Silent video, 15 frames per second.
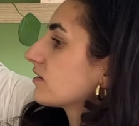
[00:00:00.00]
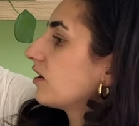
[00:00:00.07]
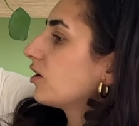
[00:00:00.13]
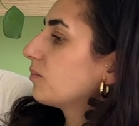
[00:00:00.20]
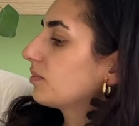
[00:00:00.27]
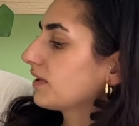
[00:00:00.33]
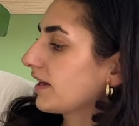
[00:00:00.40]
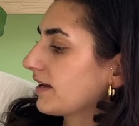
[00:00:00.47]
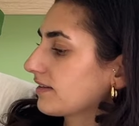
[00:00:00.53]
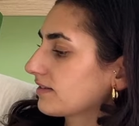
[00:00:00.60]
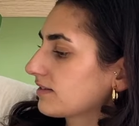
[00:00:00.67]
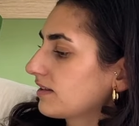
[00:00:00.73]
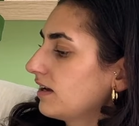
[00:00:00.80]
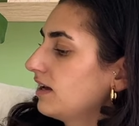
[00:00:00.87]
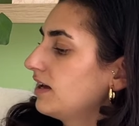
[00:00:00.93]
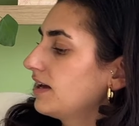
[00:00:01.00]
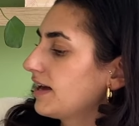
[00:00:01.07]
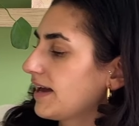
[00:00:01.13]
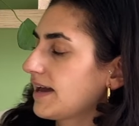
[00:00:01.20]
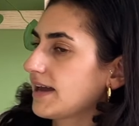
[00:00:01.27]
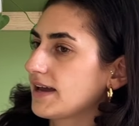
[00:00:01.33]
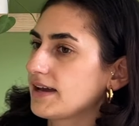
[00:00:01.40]
all plants.
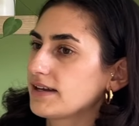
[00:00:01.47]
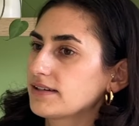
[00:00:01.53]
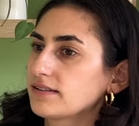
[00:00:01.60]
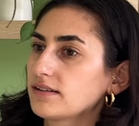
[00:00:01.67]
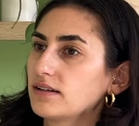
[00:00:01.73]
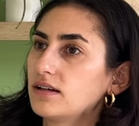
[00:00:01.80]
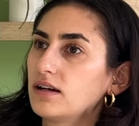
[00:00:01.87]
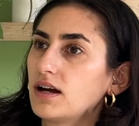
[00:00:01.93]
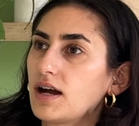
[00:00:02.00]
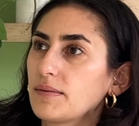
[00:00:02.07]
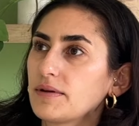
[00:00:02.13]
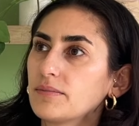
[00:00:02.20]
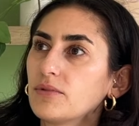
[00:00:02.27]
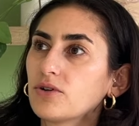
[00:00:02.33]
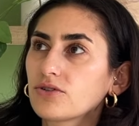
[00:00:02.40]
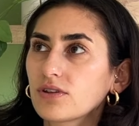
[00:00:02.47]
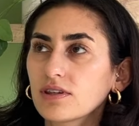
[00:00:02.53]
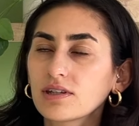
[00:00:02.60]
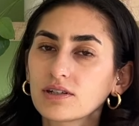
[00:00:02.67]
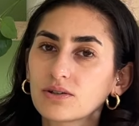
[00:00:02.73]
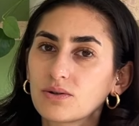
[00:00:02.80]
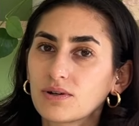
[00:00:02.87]
And I mean, most of
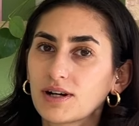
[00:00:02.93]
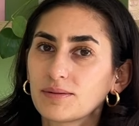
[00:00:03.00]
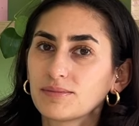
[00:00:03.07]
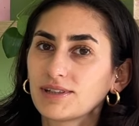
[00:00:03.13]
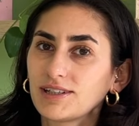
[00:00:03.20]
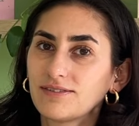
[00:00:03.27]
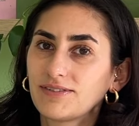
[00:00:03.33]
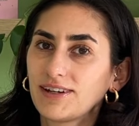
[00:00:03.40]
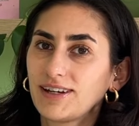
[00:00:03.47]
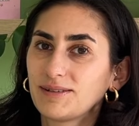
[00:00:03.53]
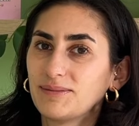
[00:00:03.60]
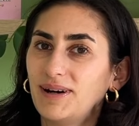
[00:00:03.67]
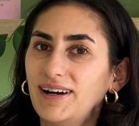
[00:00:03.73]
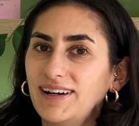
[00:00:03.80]
the decor I'm leaving,